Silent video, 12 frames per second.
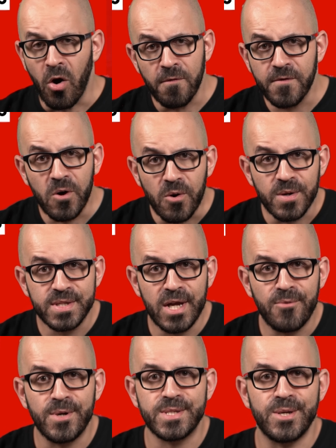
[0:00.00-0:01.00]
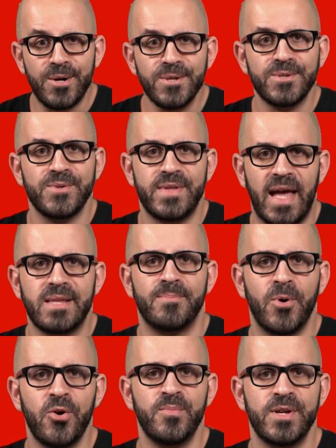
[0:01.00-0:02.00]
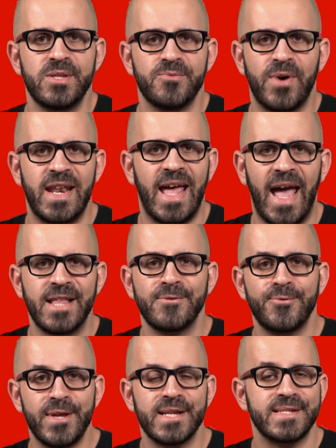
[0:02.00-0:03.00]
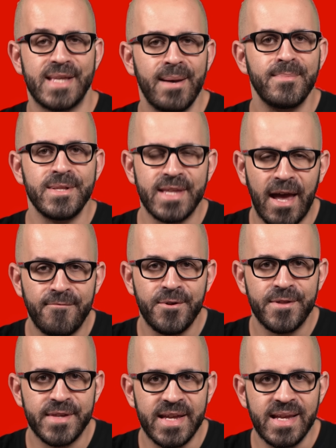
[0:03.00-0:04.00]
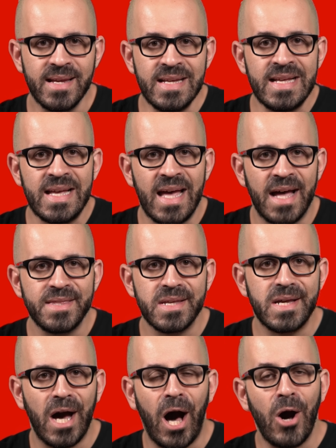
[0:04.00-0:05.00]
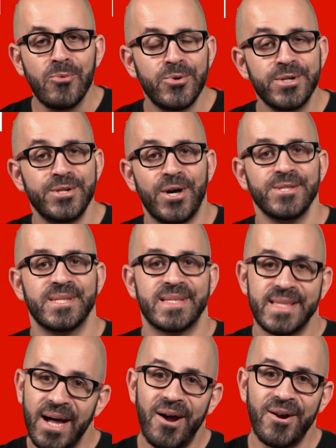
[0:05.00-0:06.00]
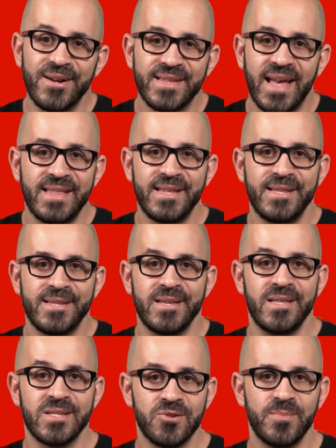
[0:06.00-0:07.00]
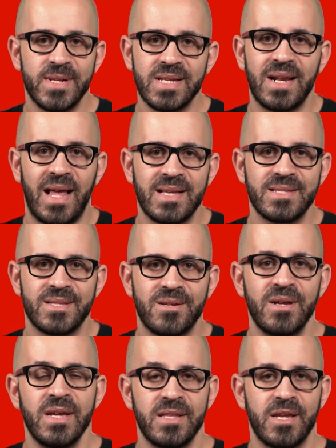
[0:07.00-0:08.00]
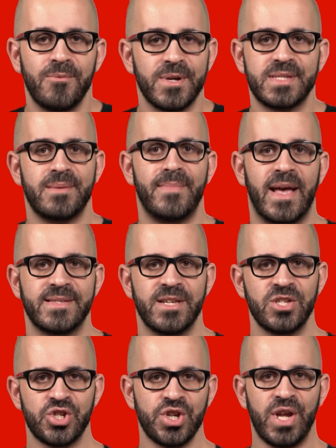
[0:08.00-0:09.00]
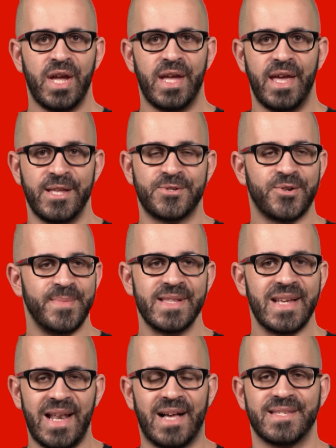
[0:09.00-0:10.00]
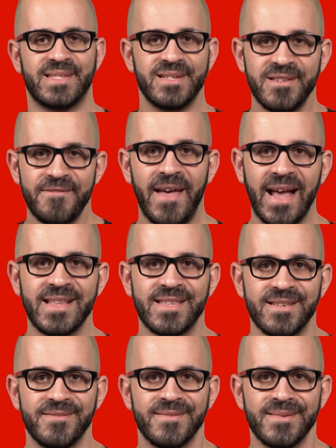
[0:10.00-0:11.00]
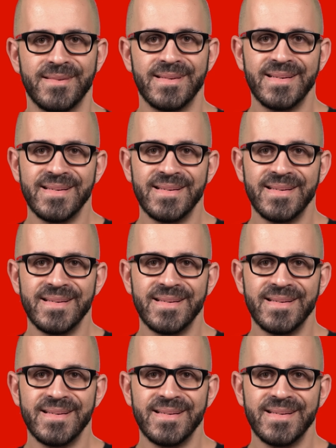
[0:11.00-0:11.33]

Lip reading: Of course, there was also that moment when I had reassembled everything and the car would not start, and in the instrument cluster there was the message, "Instrument cluster defective."